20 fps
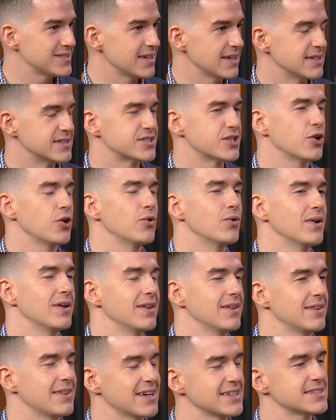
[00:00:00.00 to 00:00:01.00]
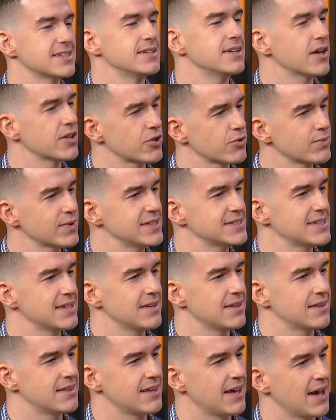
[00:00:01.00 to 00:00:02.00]
Mm -hmm. And mm-hmm. so that's another
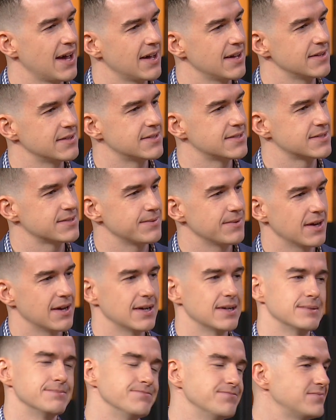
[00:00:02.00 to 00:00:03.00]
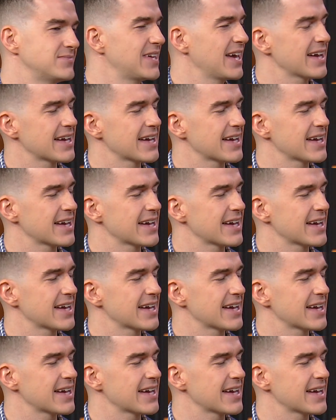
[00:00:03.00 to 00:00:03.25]
reason that um,